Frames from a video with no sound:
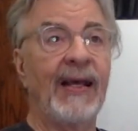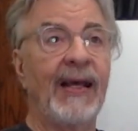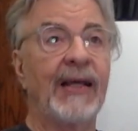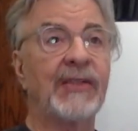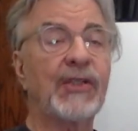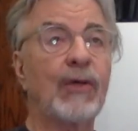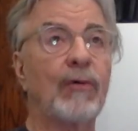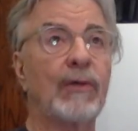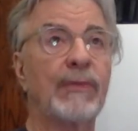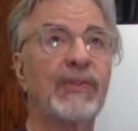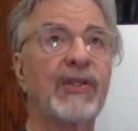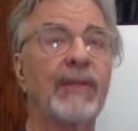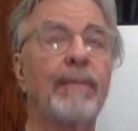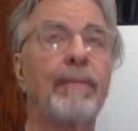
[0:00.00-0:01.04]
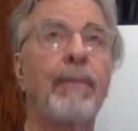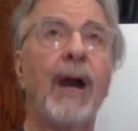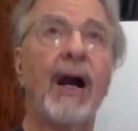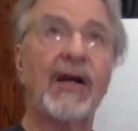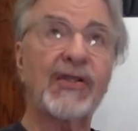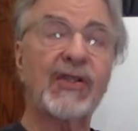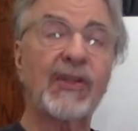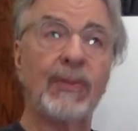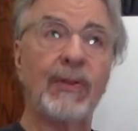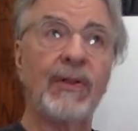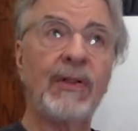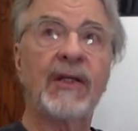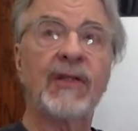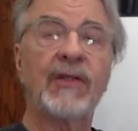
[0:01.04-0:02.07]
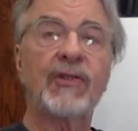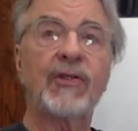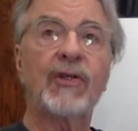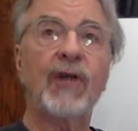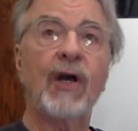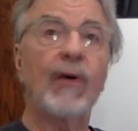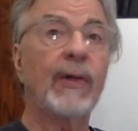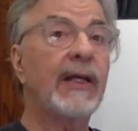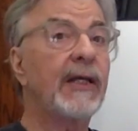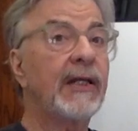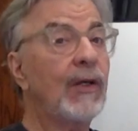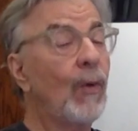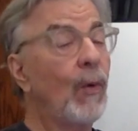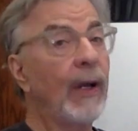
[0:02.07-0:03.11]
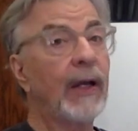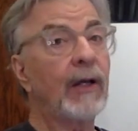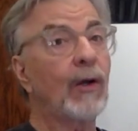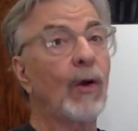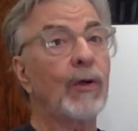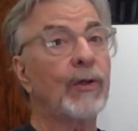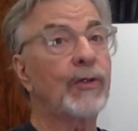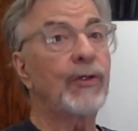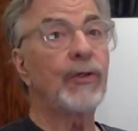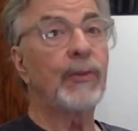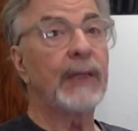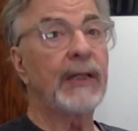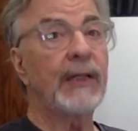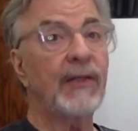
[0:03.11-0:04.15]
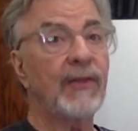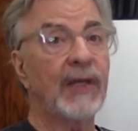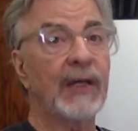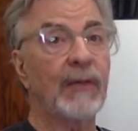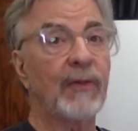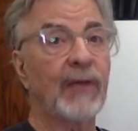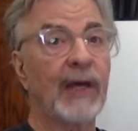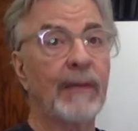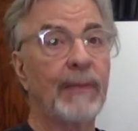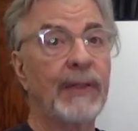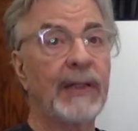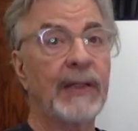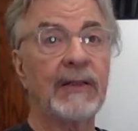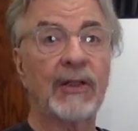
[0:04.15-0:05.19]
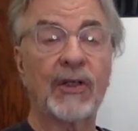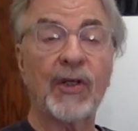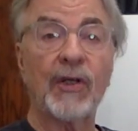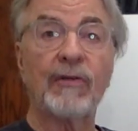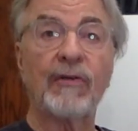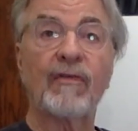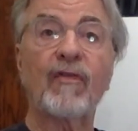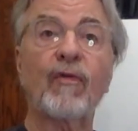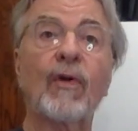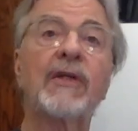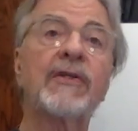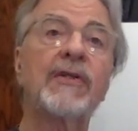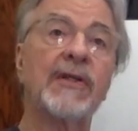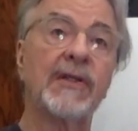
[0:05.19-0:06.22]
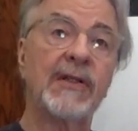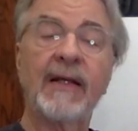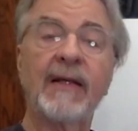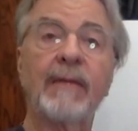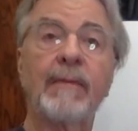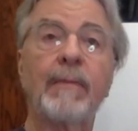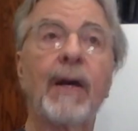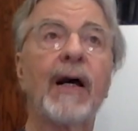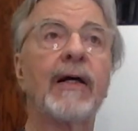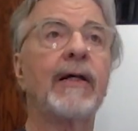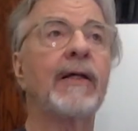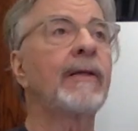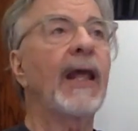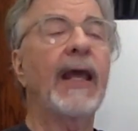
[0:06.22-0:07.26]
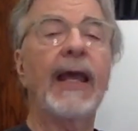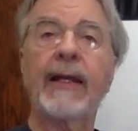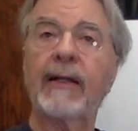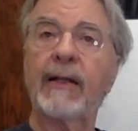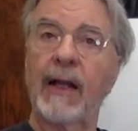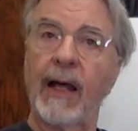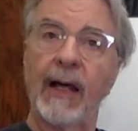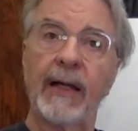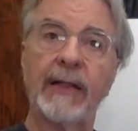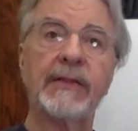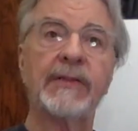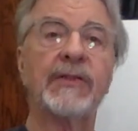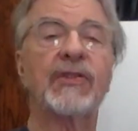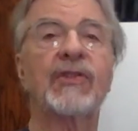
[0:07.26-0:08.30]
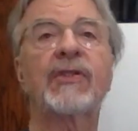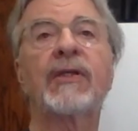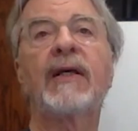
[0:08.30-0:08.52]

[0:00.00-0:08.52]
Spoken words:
And so it was impossible to go anywhere or do anything without being confronted by headlines